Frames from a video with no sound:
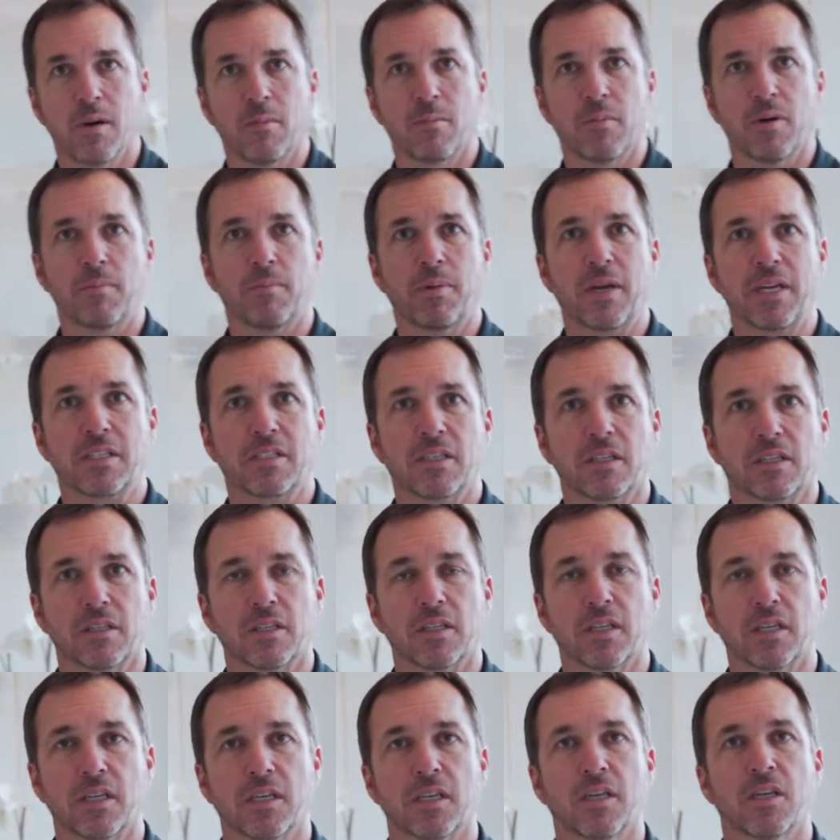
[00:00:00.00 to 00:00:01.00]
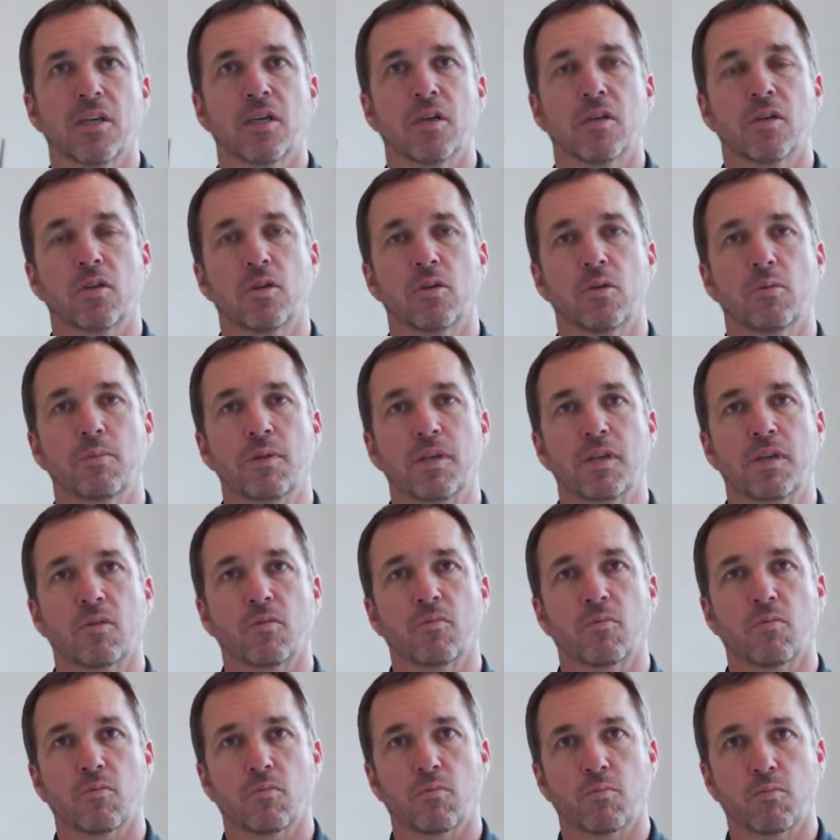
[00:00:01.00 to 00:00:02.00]
But basically, you'll
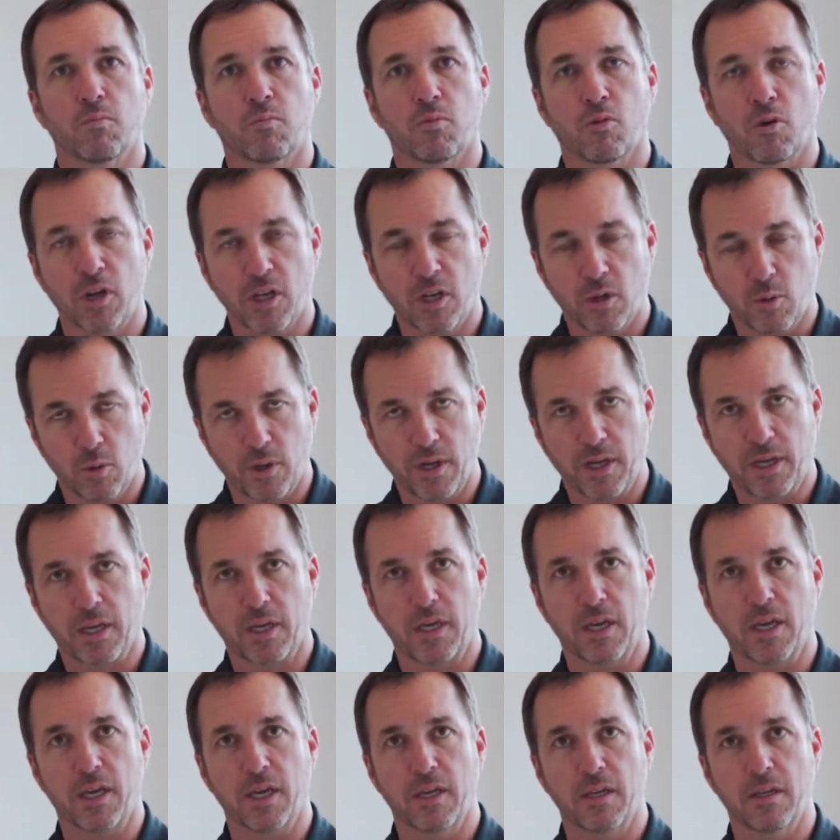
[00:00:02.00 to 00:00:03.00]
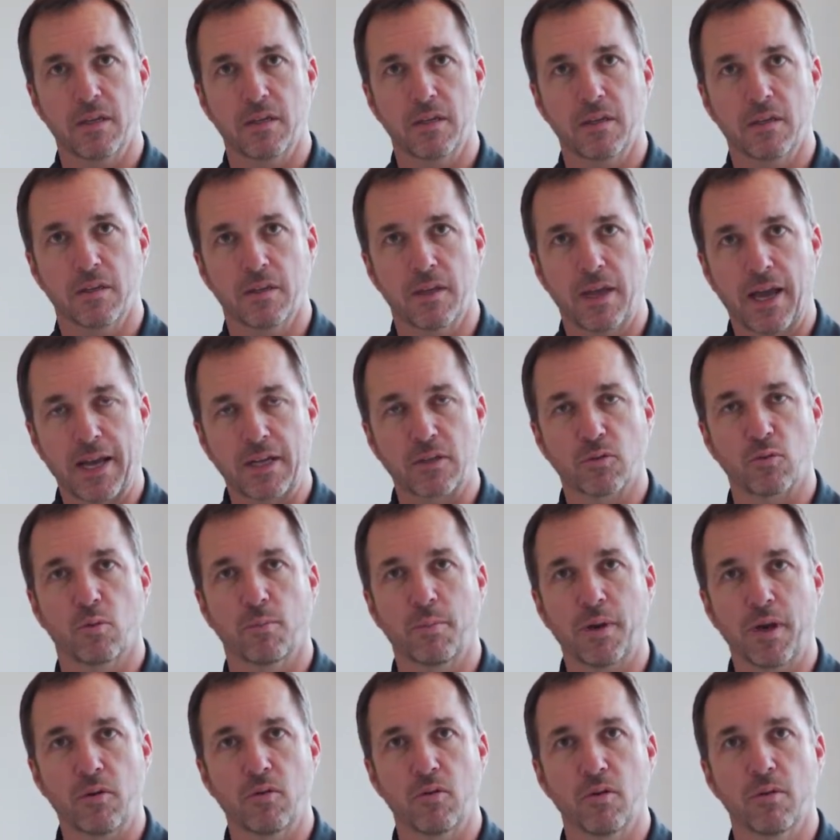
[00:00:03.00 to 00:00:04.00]
be pretty quick in the actual
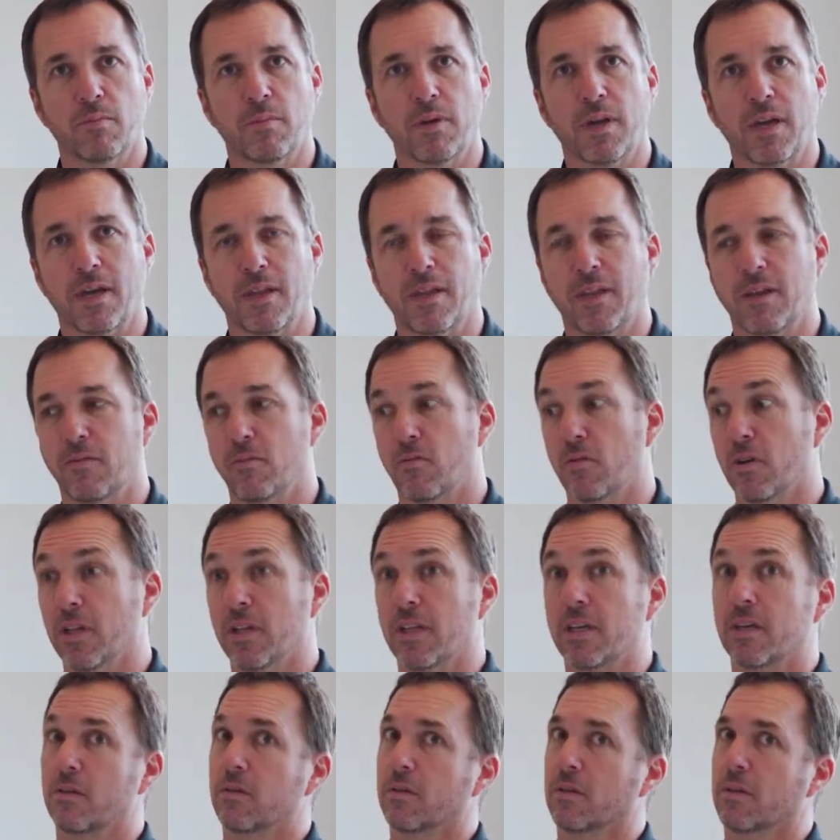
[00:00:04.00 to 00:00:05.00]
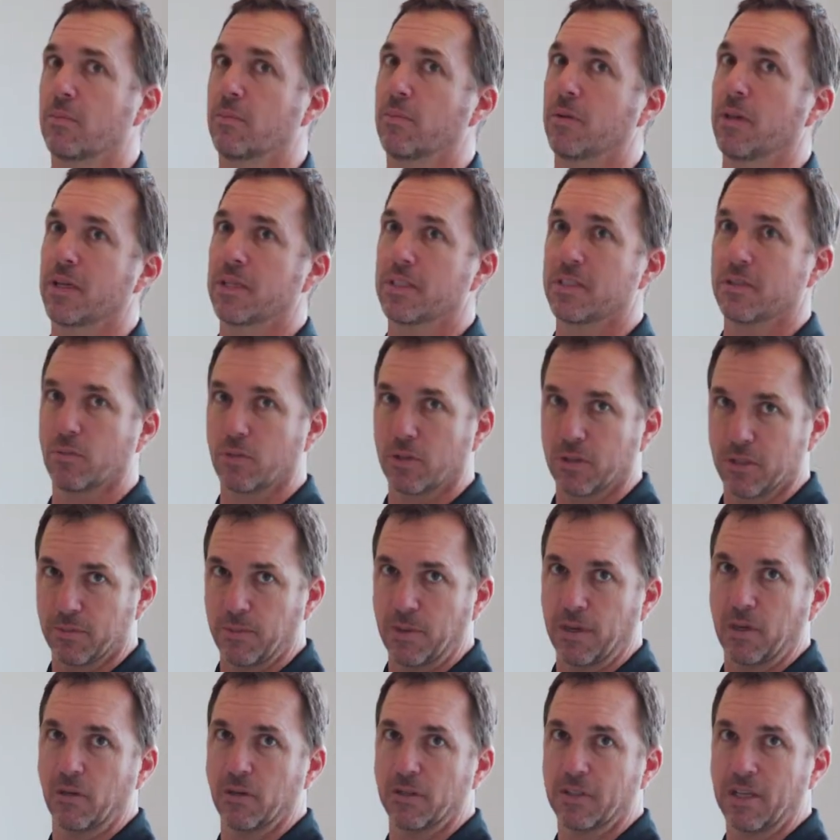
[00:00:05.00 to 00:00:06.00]
bedroom, and then really the place that we're gonna
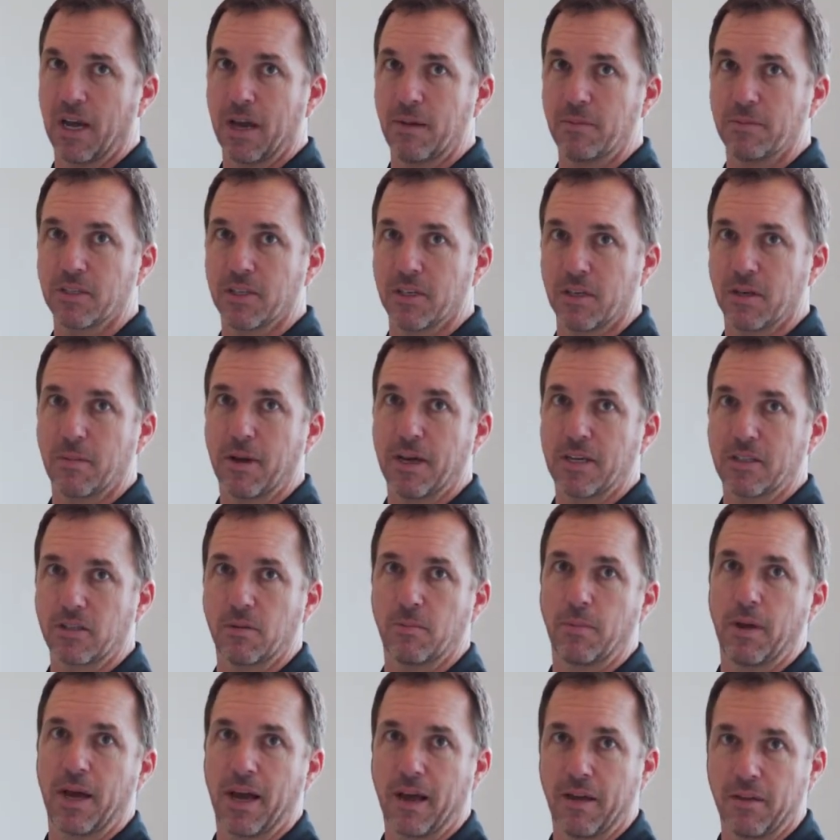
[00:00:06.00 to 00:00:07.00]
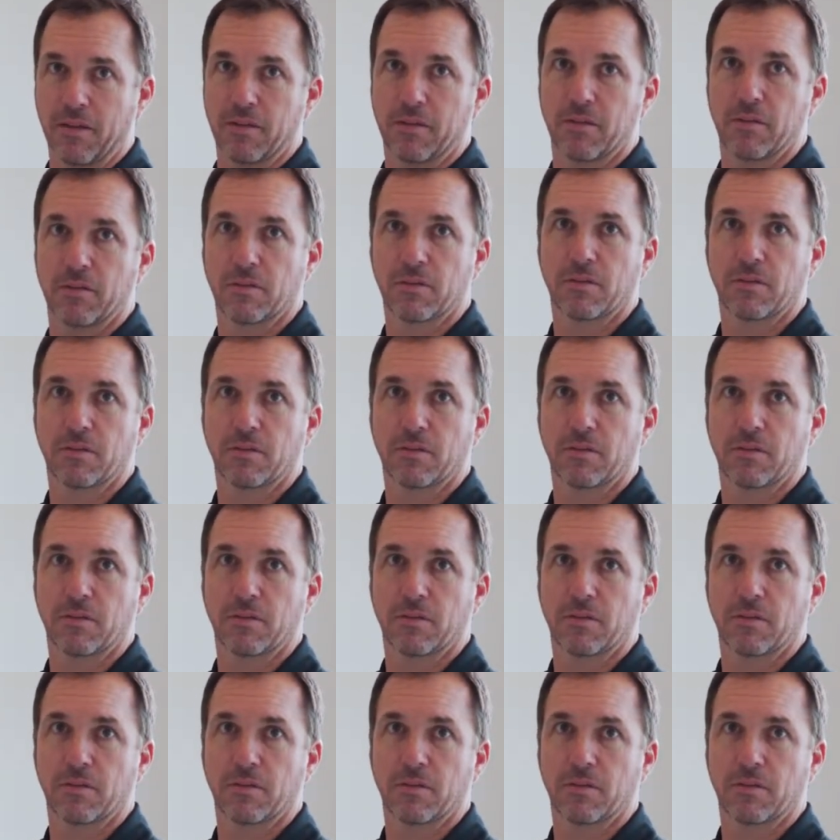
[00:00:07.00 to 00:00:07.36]
spend a little time is in the master bath.